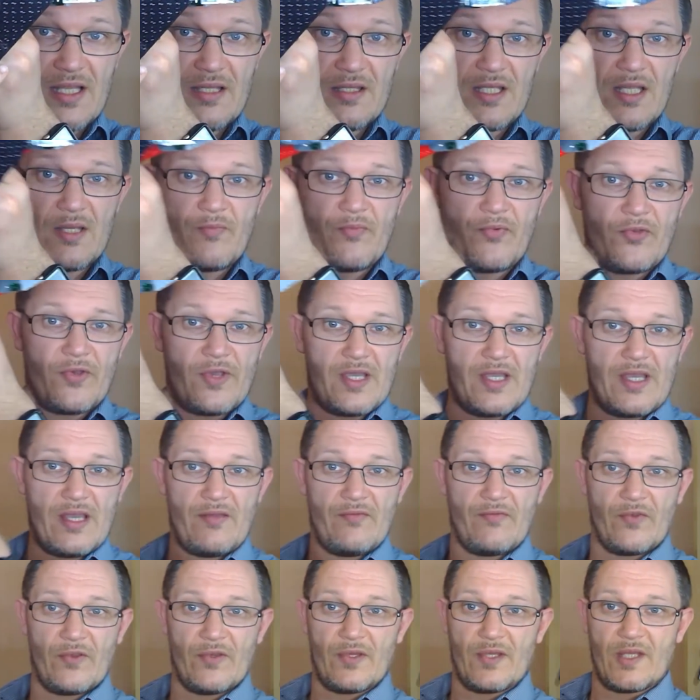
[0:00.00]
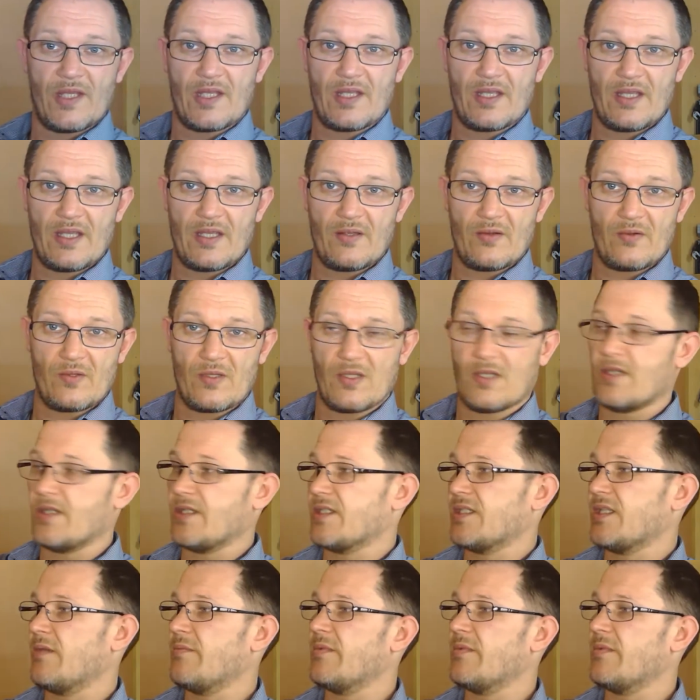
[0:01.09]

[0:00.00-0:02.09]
they're pretty even, in all honesty. I